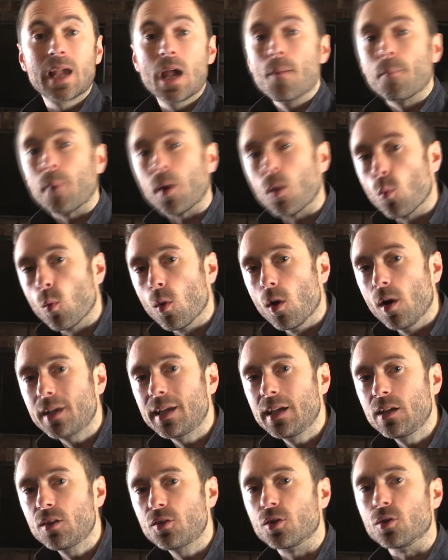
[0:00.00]
by
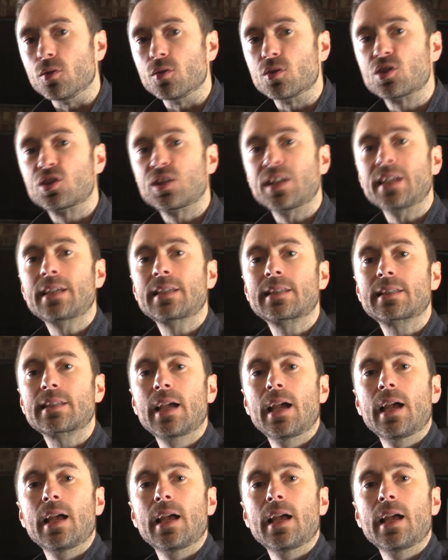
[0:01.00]
working through 6